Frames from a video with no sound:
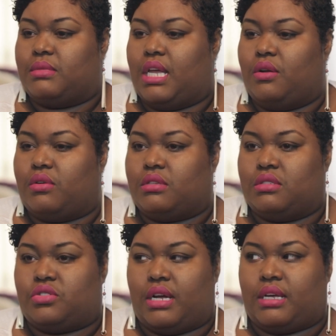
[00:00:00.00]
In order
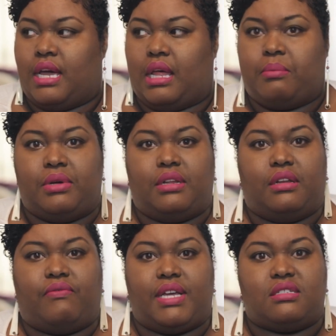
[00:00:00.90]
to try to kind of like put in
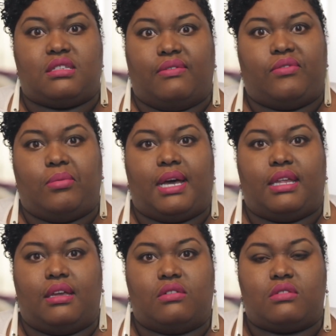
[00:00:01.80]
the faces of
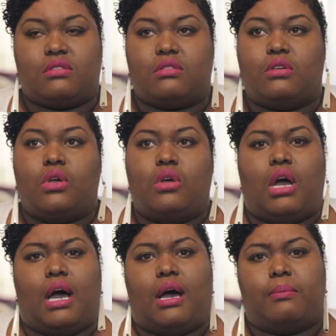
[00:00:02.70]
everybody else.
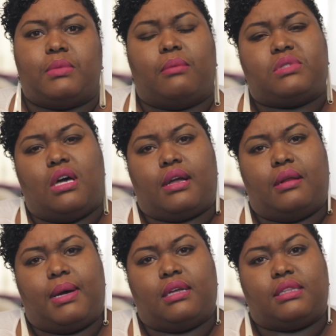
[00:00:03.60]
I'm talking
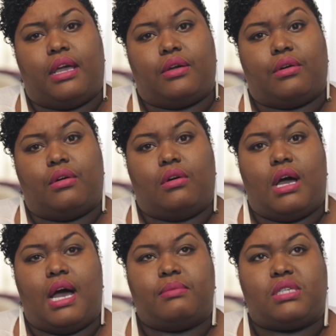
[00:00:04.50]
about that girl.
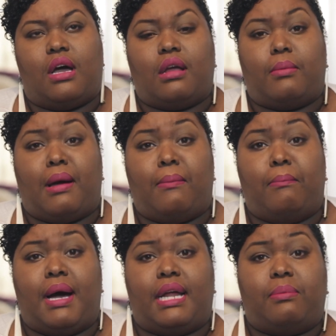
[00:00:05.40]
I'm talking
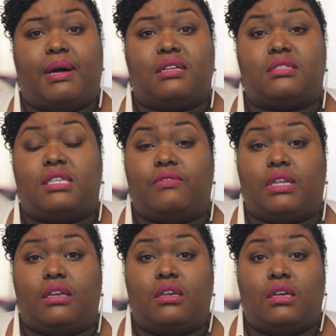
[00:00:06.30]
about body
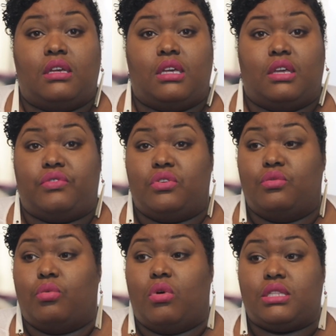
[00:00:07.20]
positivity. If you
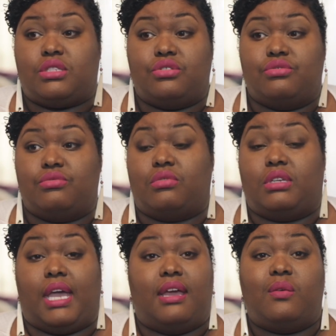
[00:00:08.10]
want to
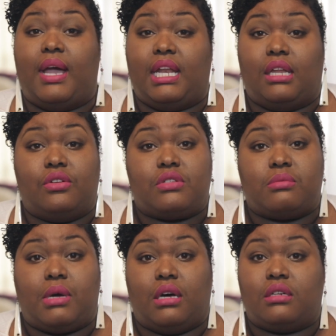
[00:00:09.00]
gain weight and you're
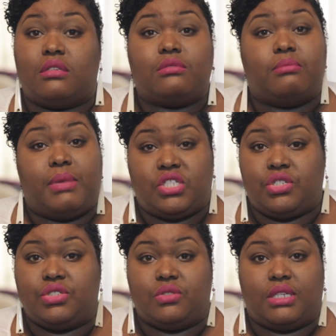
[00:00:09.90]
smaller, make sure
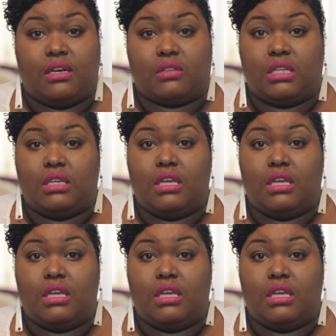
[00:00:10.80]
you do it healthy.